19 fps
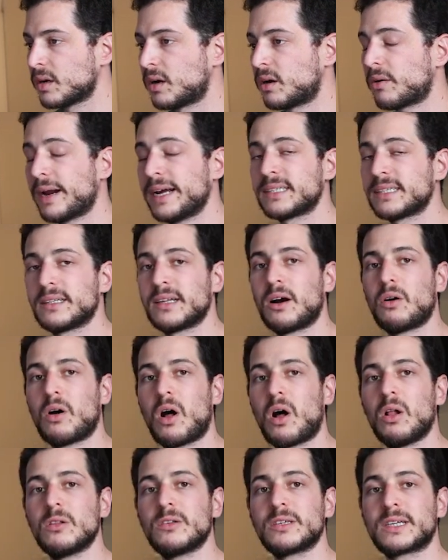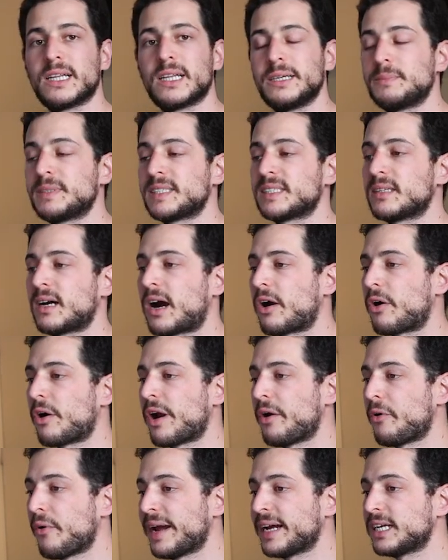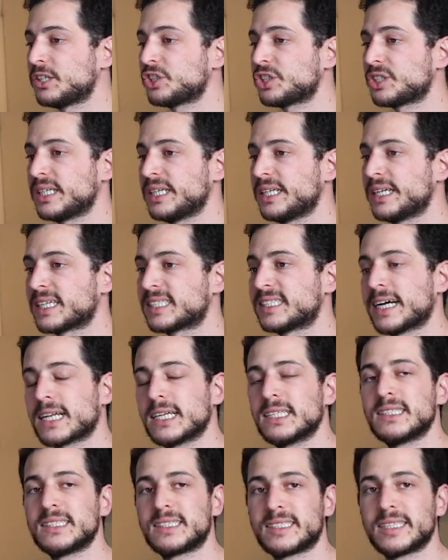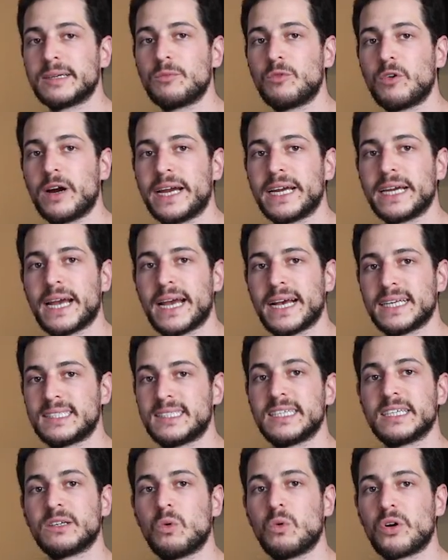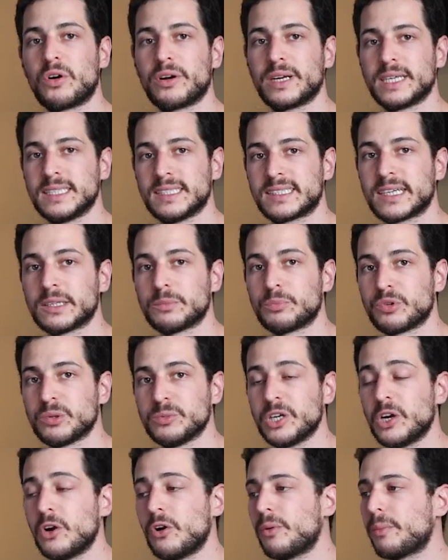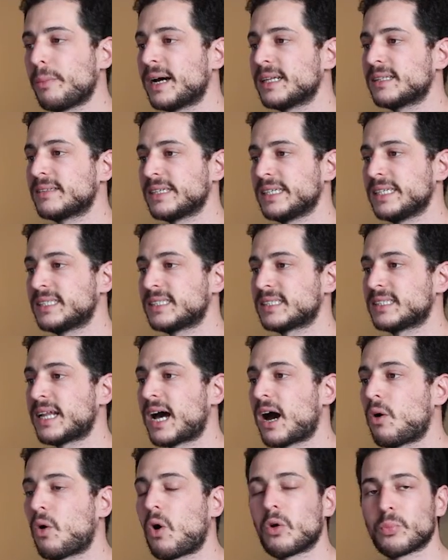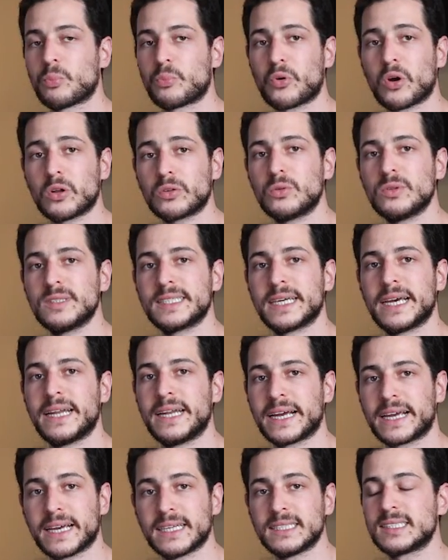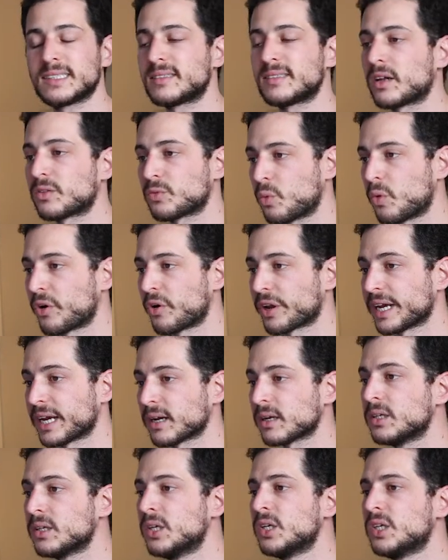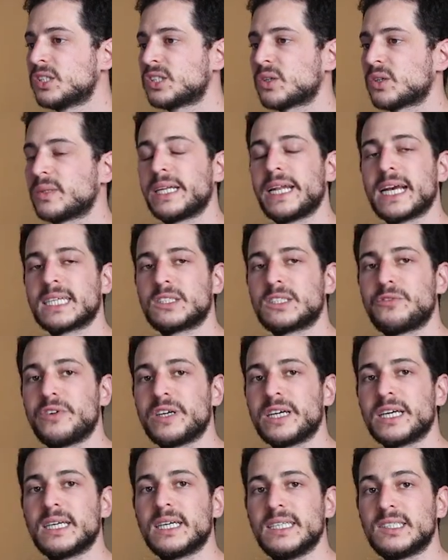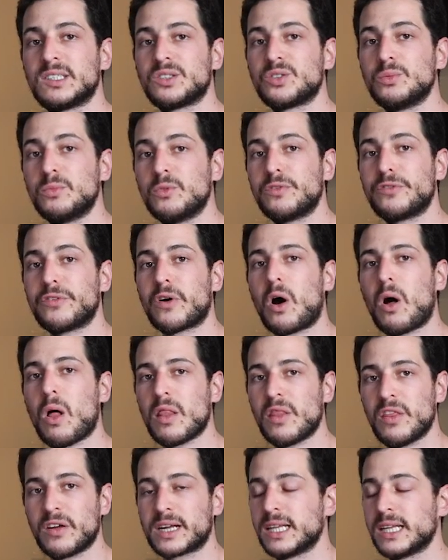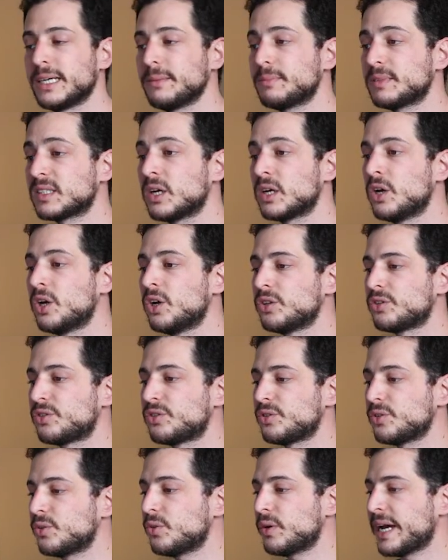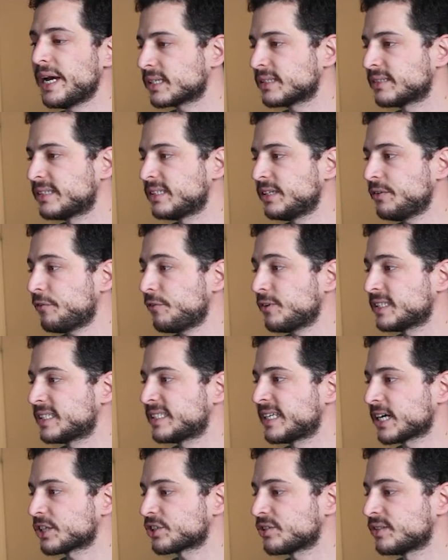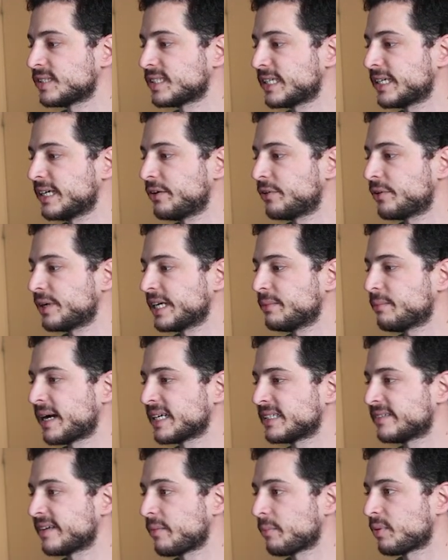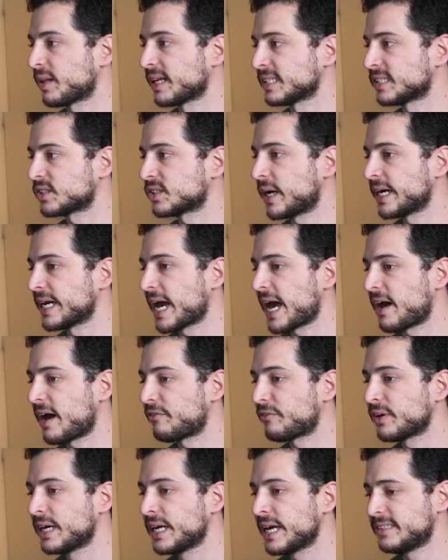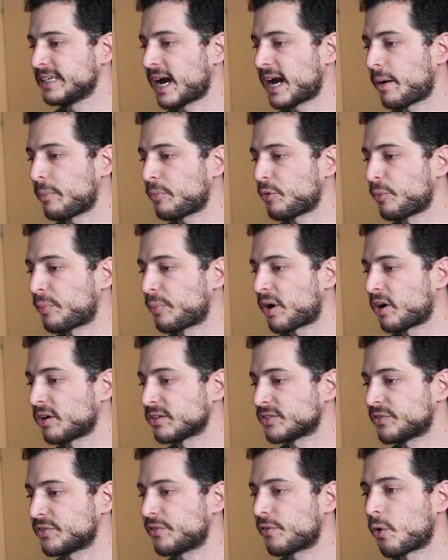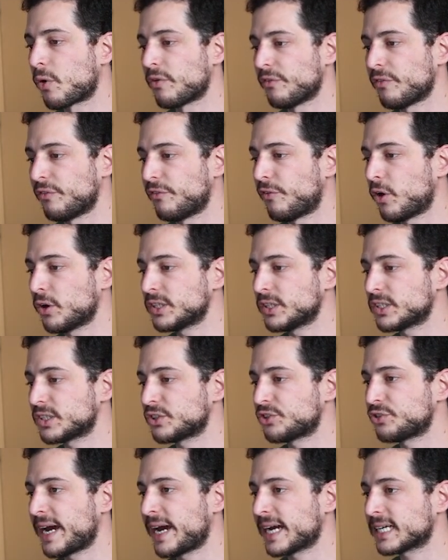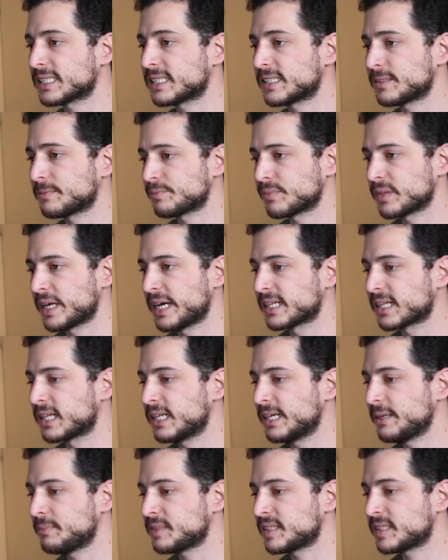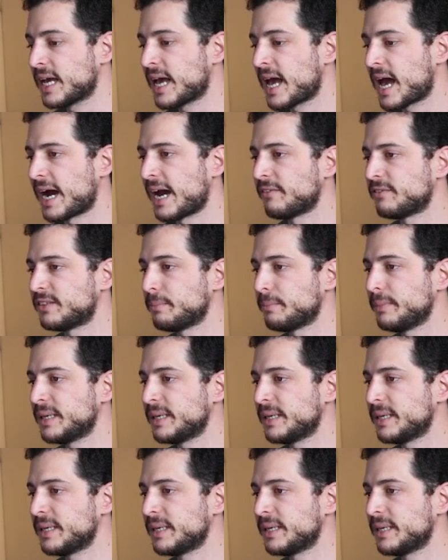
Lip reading: All right, now all the clips are arranged in exactly the same way as they were inside Premiere, but it's now on Pro Tools and I can start working. So the next thing is to move all the clips to the different sections here in my template. So I have the upper part for voice tracks and clips. I have the